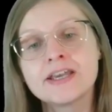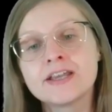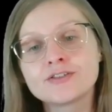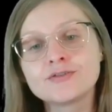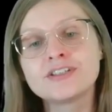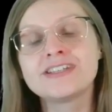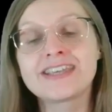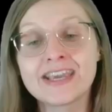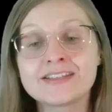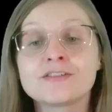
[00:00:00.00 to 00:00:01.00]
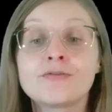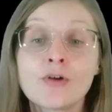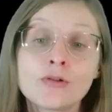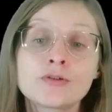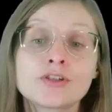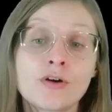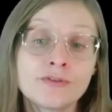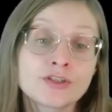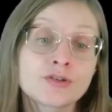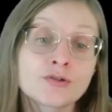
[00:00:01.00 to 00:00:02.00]
and to dedicated followers of
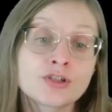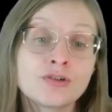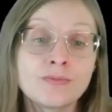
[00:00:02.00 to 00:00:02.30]
its social